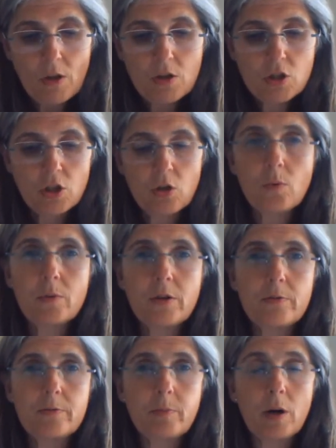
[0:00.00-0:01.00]
So
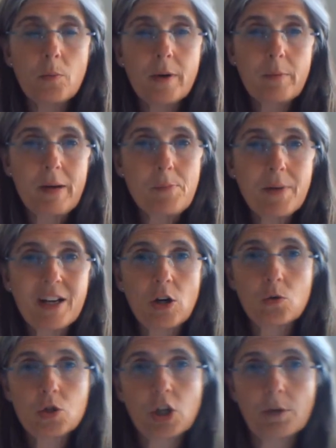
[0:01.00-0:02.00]
when we
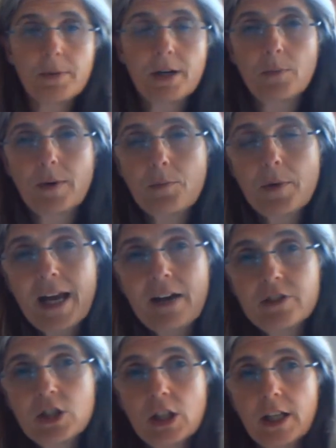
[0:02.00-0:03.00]
go shopping and when we
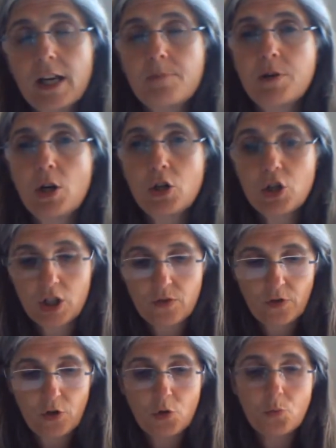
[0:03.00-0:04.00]
actually purchase
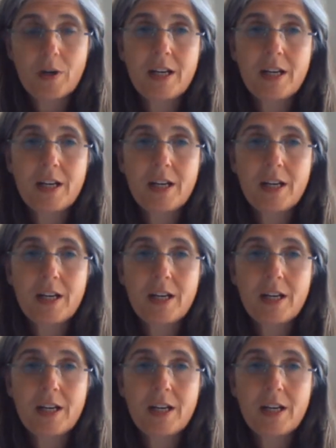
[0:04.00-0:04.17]
food,